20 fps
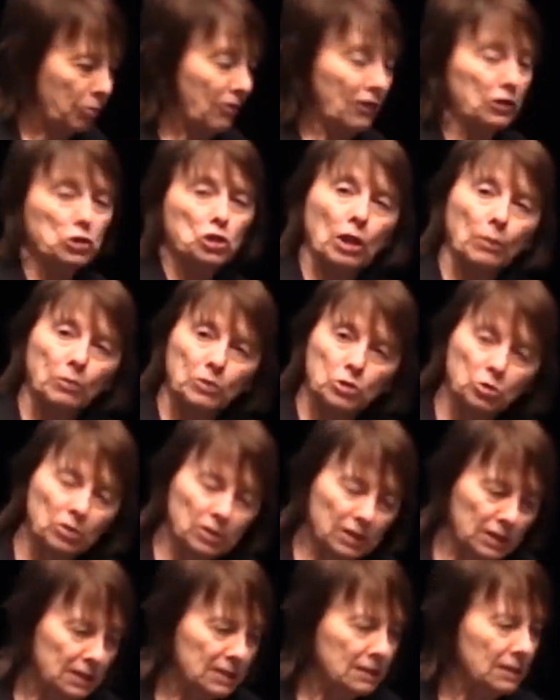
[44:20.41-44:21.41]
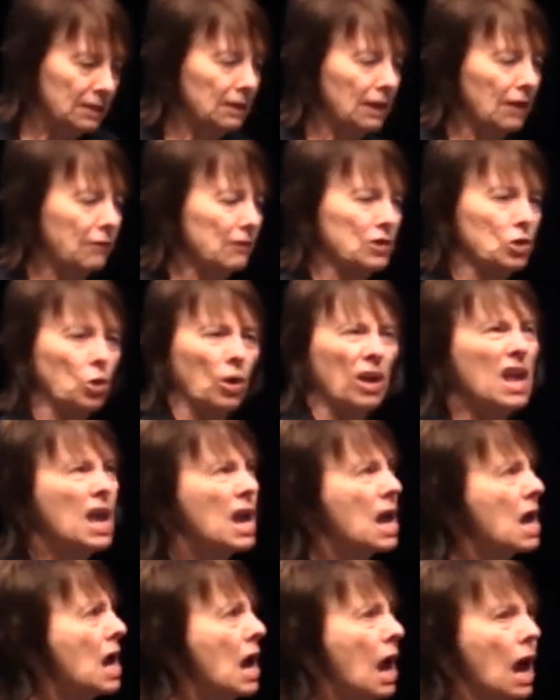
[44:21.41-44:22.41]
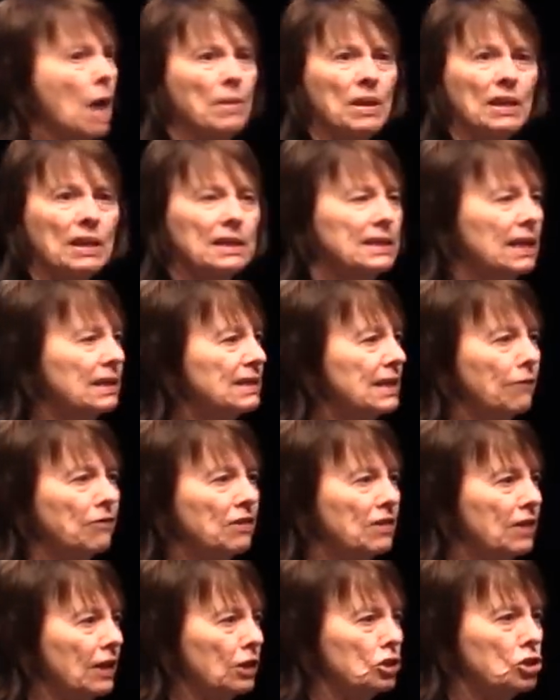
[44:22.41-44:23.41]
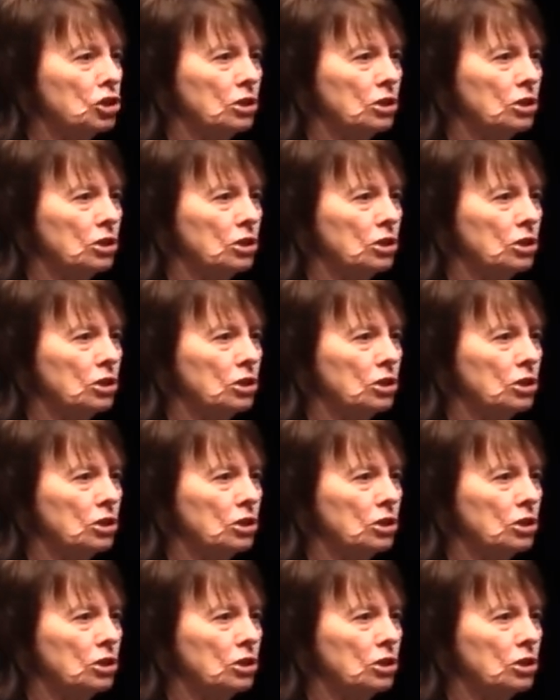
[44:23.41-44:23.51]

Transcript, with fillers: professional opportunities in life and so on I mean, it's, it's everything.